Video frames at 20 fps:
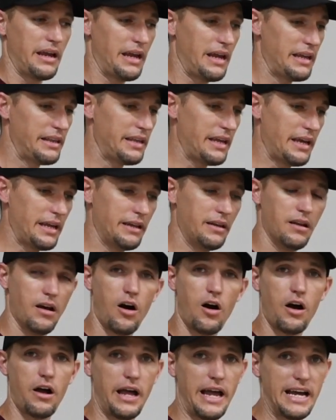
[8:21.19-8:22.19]
And then,
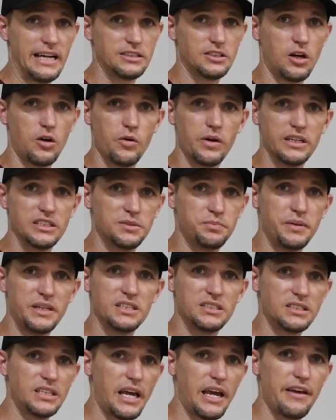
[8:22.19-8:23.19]
as always, be
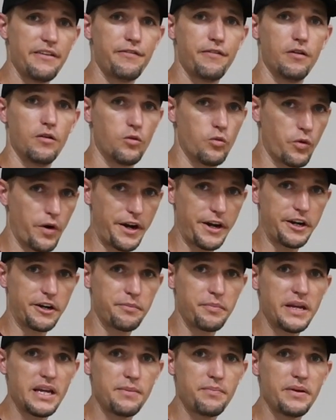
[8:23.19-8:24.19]
safe, wear your
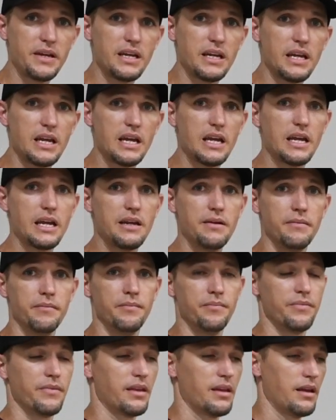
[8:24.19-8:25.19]
PPE,
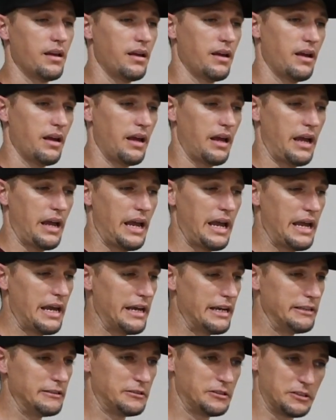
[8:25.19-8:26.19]

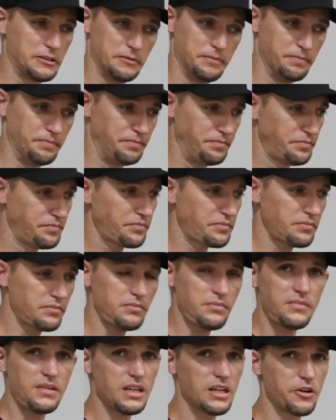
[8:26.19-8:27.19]
and
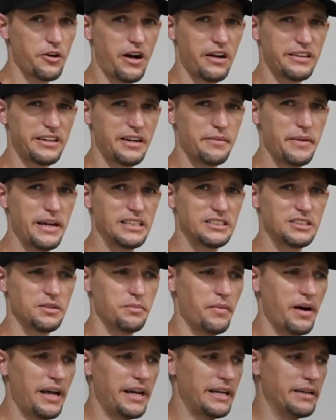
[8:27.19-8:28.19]
go out there and make some
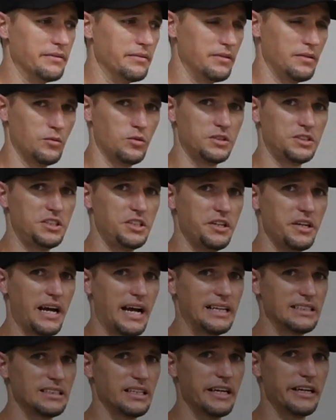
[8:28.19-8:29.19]
money. We'll see you
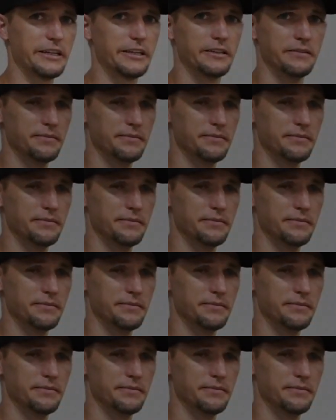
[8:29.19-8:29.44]
guys later.